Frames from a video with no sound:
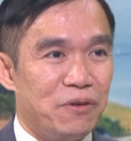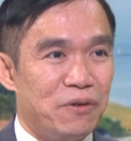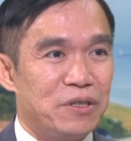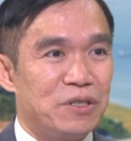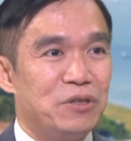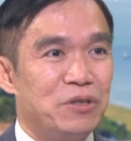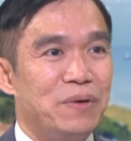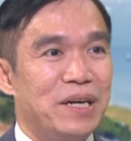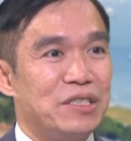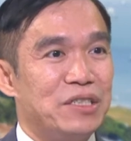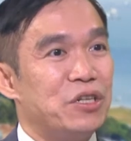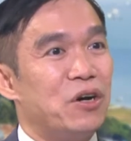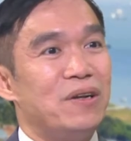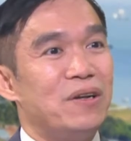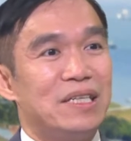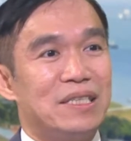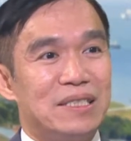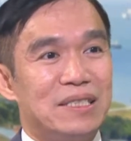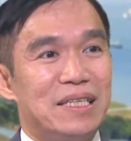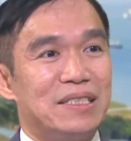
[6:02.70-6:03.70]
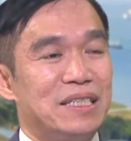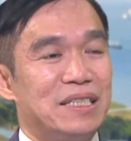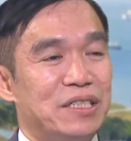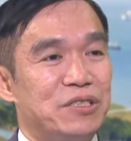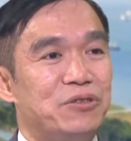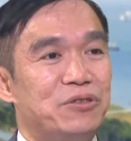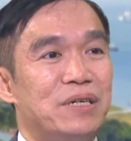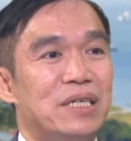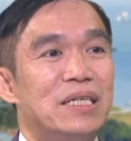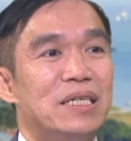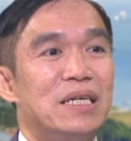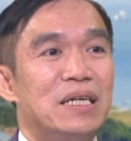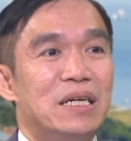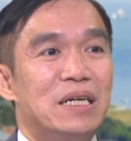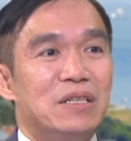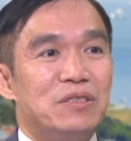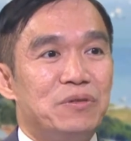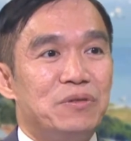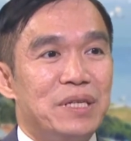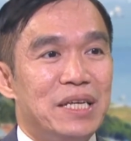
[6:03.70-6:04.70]
US dollars, etc.
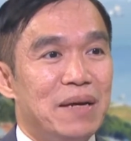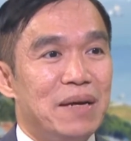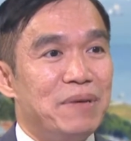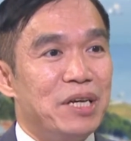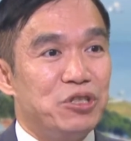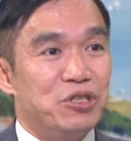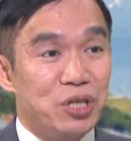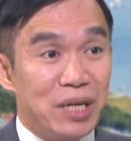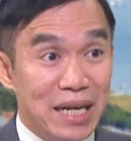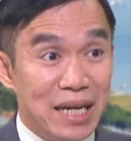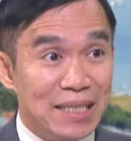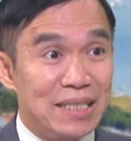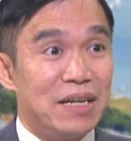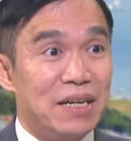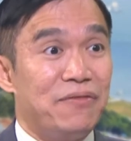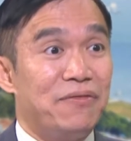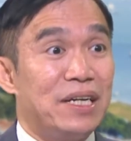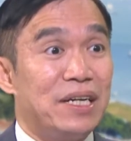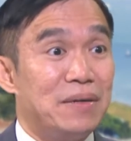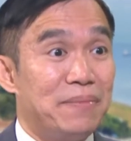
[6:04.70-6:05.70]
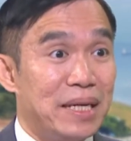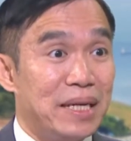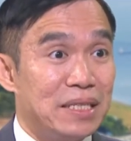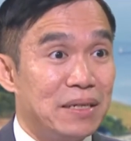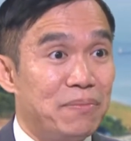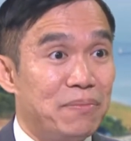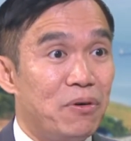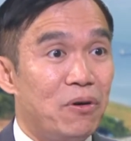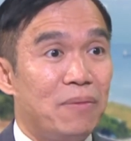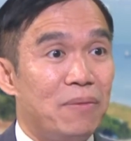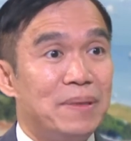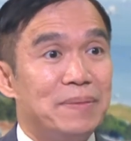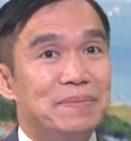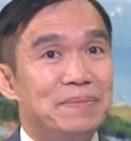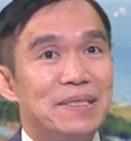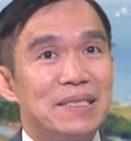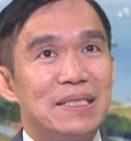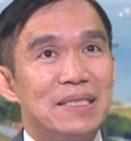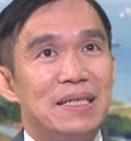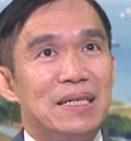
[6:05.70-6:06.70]
So EM Asia has their fundamental
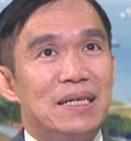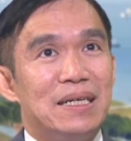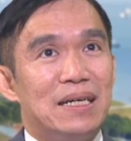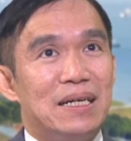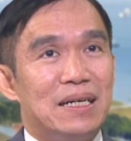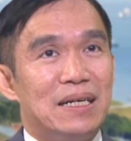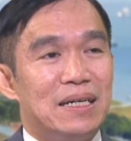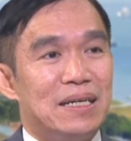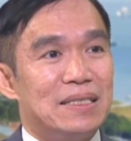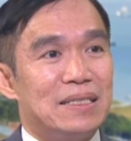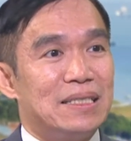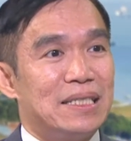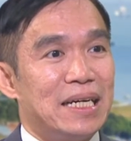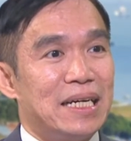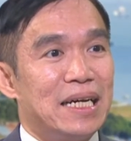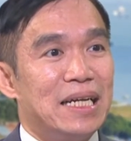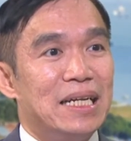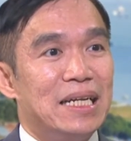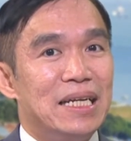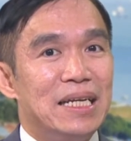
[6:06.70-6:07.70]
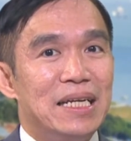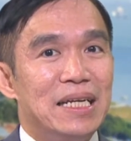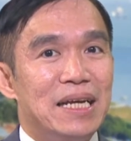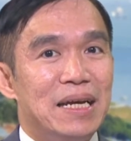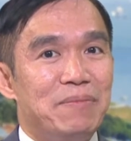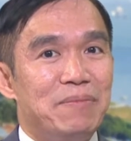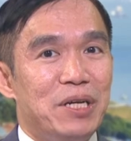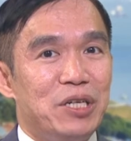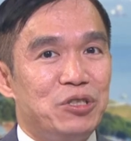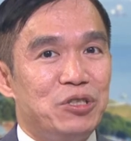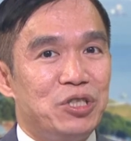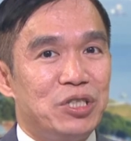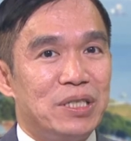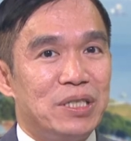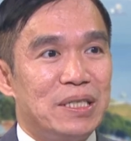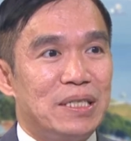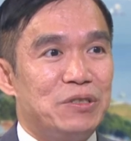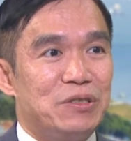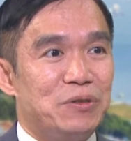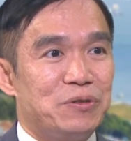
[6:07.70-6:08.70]
problems. Secondly, EM Asia
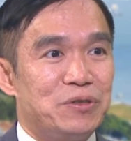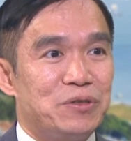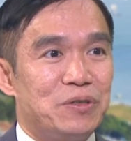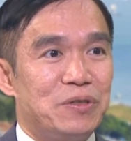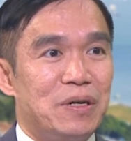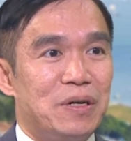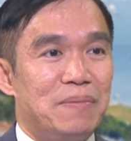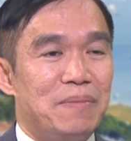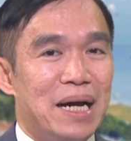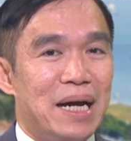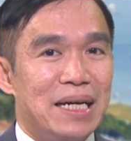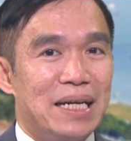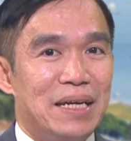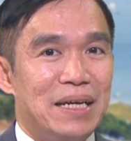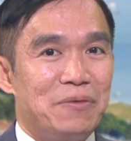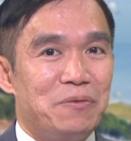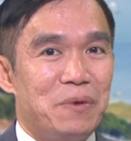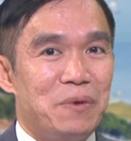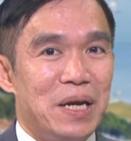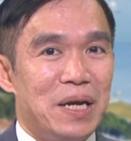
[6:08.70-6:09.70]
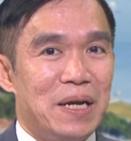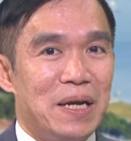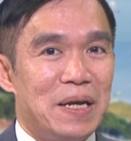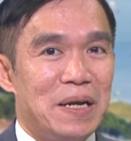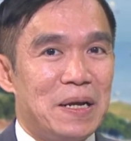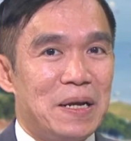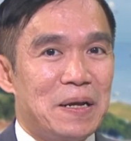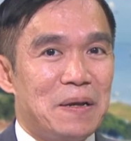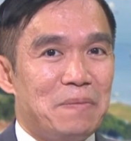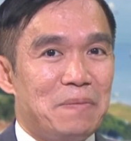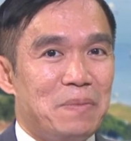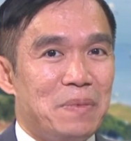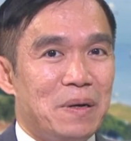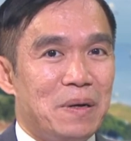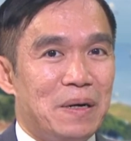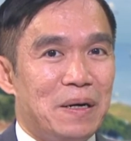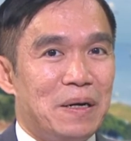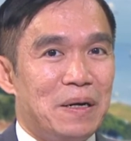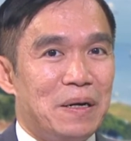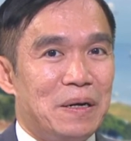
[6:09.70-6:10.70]
is also a market where
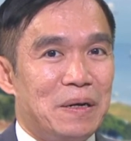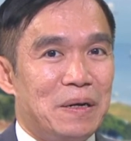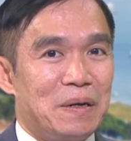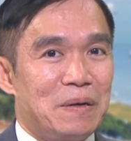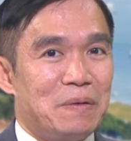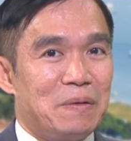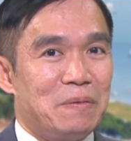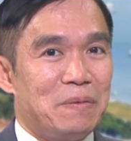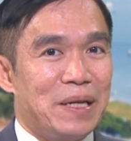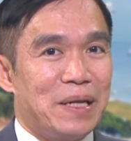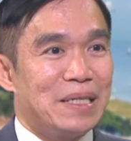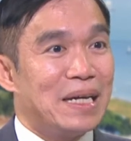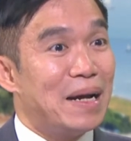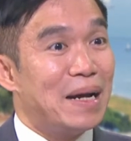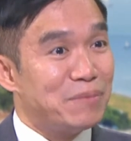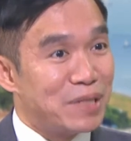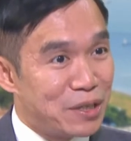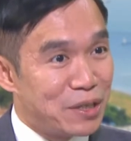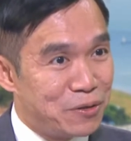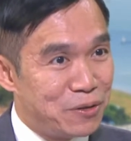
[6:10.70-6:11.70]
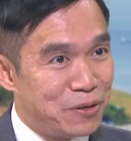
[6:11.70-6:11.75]
when times are good,